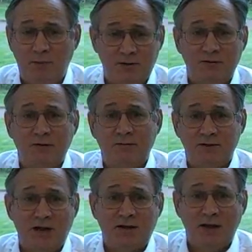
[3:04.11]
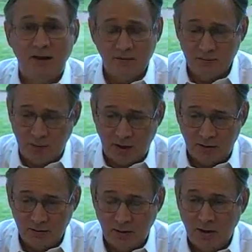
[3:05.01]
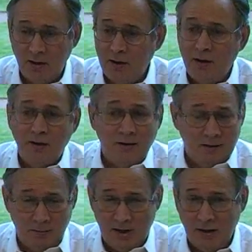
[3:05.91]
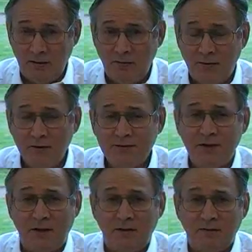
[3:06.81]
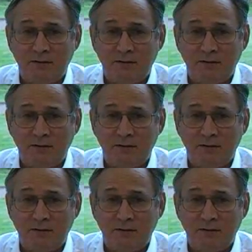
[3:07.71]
picture of a Jack Daniels bottle, you may get a little thirsty.